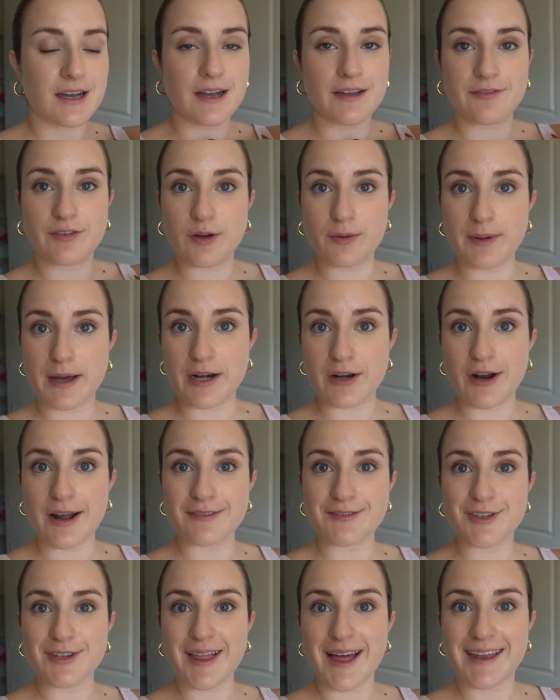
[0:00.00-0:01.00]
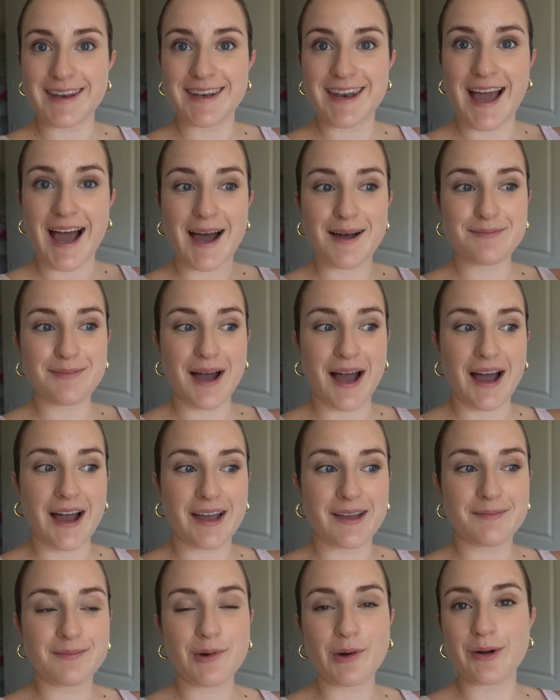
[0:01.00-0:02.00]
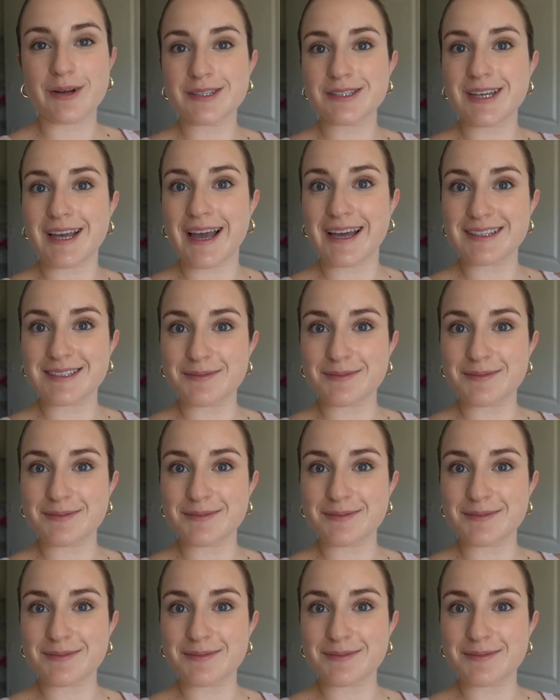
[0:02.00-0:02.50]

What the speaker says: I feel better after that nap. I'm going to head